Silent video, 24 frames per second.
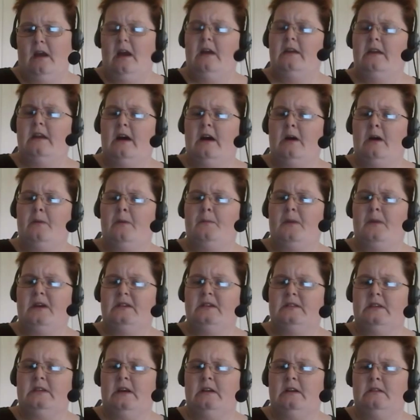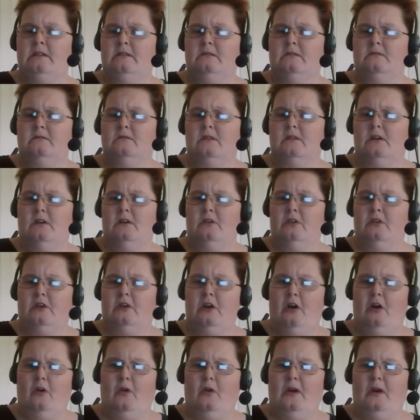And now, my son,
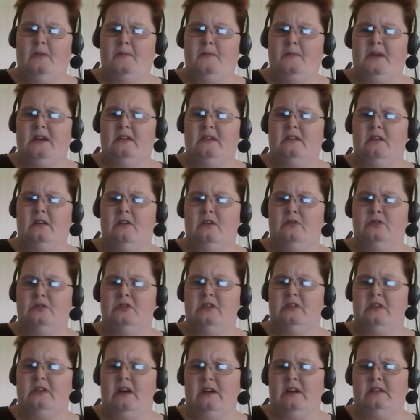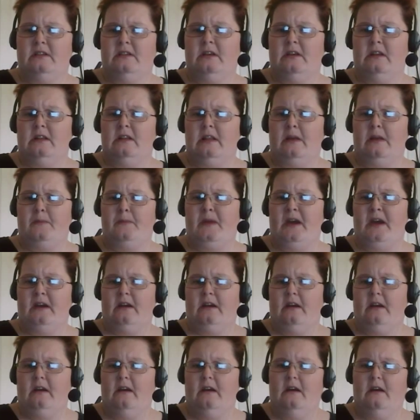go and make known to thy son
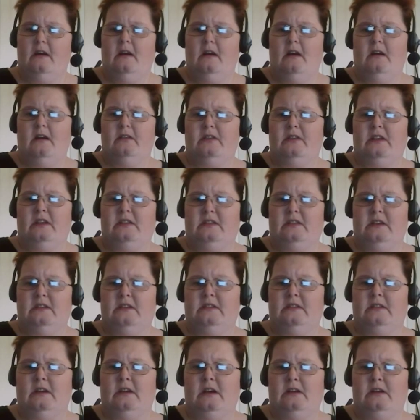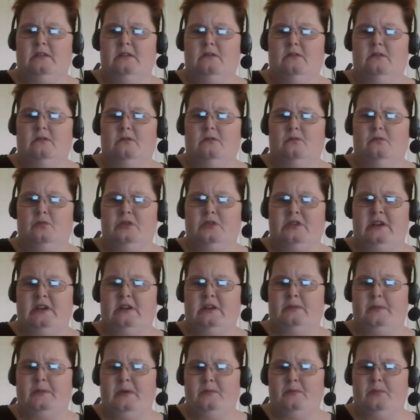Lamech, that this son, which
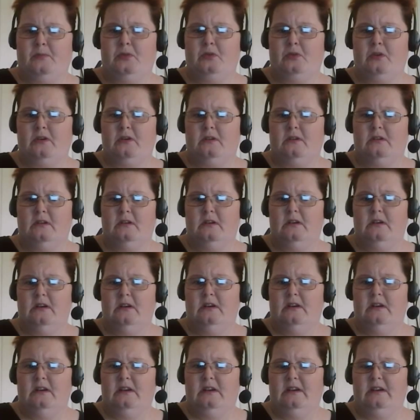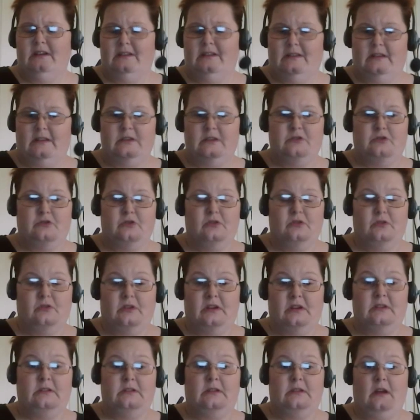has been born, is in
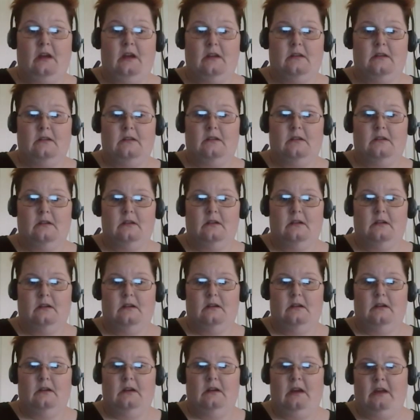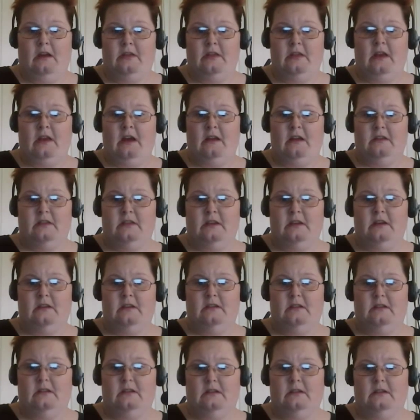truth his son, and that
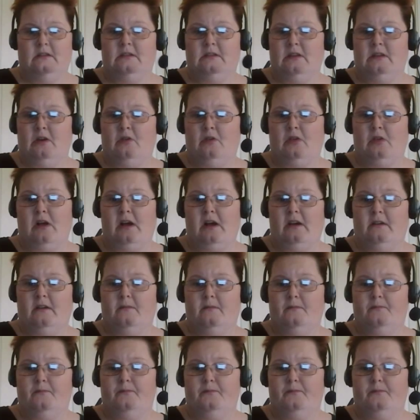this is no lie.